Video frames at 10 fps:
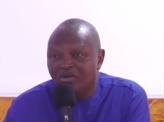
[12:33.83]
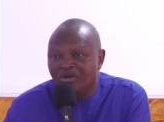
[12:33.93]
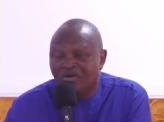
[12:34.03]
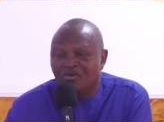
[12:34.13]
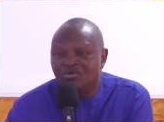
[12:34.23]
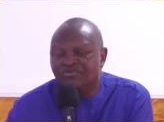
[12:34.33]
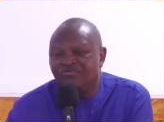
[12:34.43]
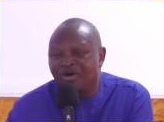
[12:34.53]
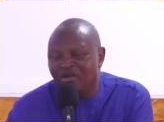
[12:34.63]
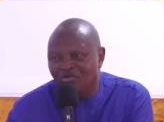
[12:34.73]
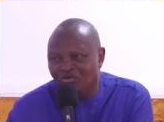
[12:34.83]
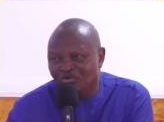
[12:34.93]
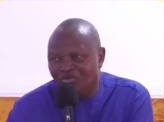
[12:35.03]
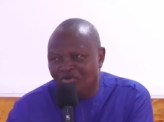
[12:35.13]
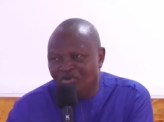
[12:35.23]
whose value
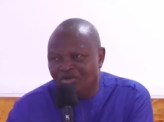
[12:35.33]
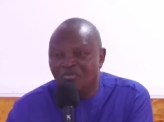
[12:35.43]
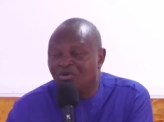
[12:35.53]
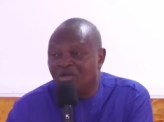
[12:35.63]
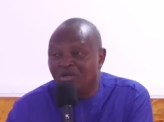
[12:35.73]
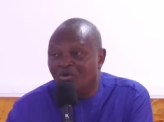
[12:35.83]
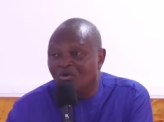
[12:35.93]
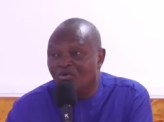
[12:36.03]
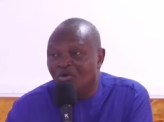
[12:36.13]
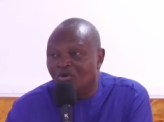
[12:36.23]
is more than the whole world.